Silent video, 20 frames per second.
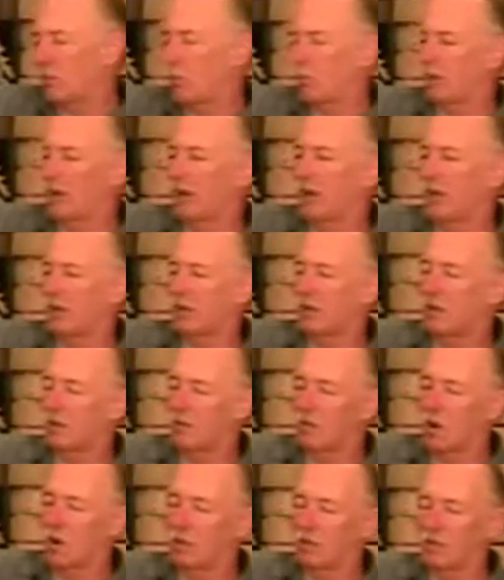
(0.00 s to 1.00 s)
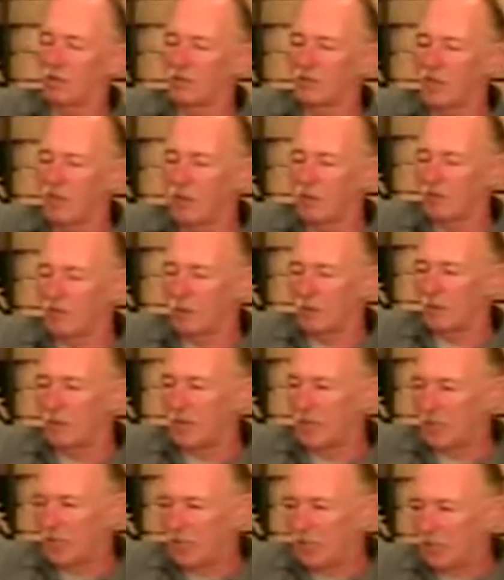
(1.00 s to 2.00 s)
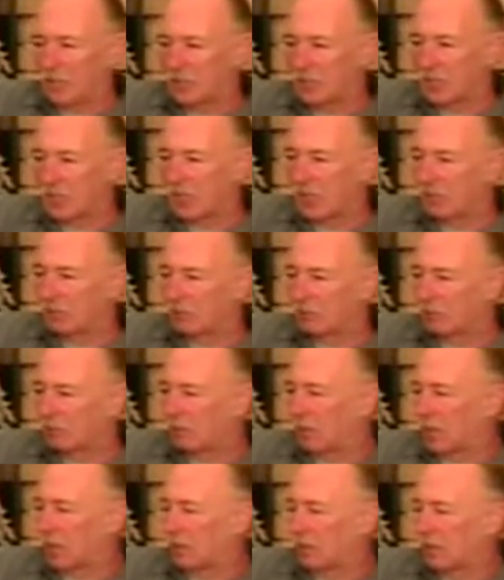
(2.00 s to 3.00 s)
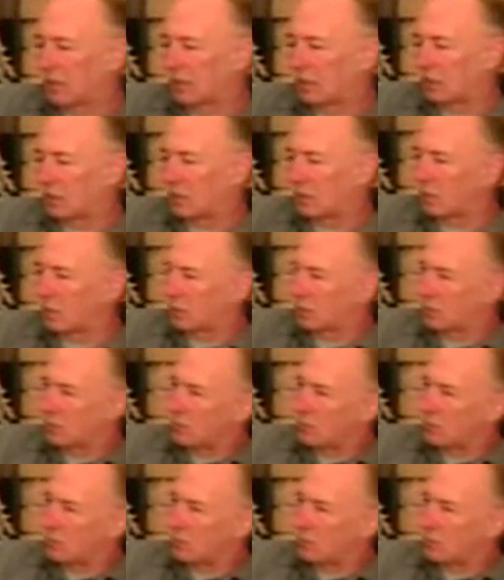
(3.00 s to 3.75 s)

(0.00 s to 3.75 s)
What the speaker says: where Hancock Wildlife came from. Today I'd like to just